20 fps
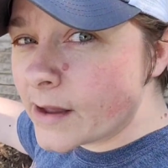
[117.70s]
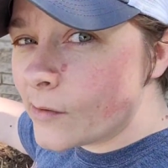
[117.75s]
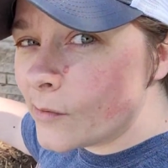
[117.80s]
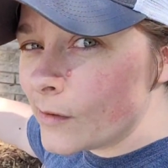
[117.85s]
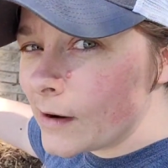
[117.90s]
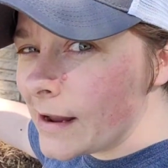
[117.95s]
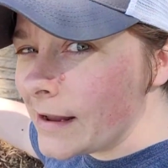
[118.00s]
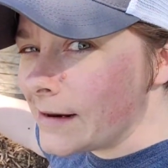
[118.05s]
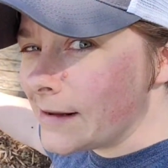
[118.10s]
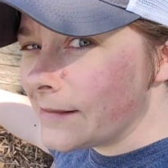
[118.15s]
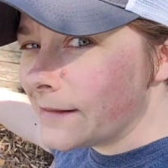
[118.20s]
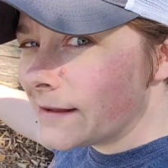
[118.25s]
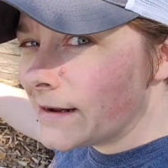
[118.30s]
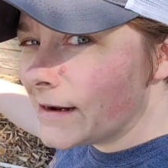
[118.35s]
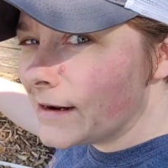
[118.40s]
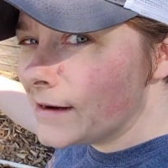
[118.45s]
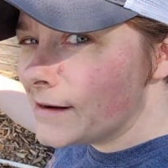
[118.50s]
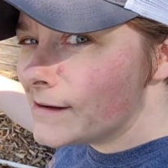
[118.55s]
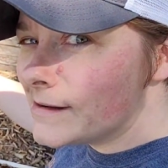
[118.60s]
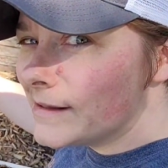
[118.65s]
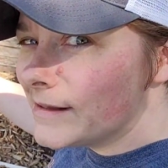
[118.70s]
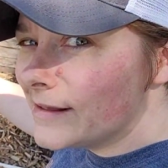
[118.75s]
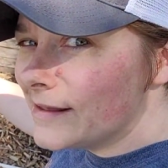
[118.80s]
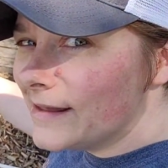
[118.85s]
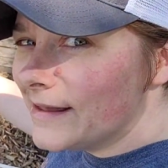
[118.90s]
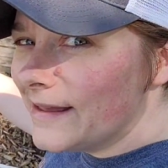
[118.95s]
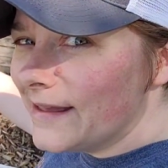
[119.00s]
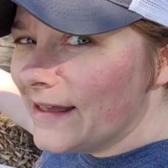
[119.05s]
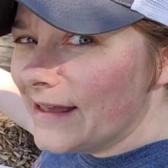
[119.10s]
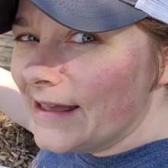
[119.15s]
right in there.
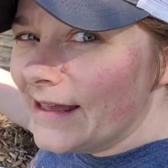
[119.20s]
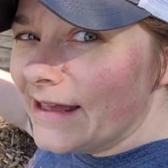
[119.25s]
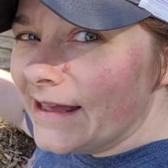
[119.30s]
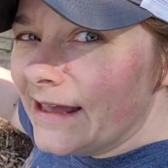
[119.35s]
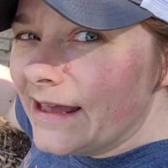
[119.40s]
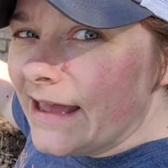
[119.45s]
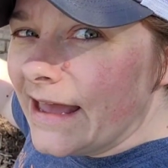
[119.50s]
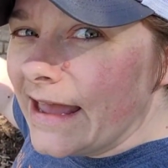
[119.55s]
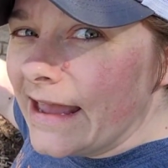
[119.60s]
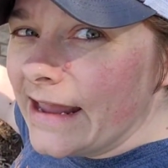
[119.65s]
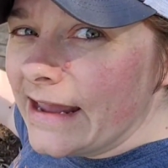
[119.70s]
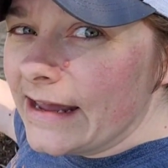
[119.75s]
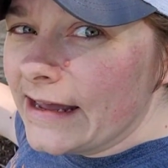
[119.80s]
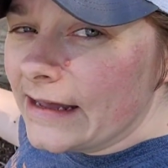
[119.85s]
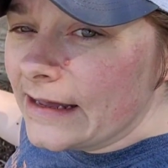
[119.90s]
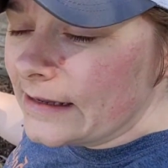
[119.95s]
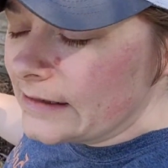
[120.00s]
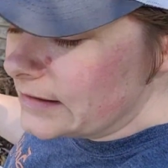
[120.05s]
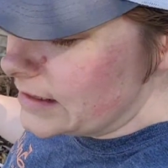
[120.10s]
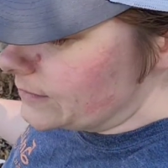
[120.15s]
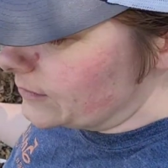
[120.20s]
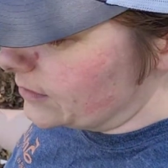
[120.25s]
And I'm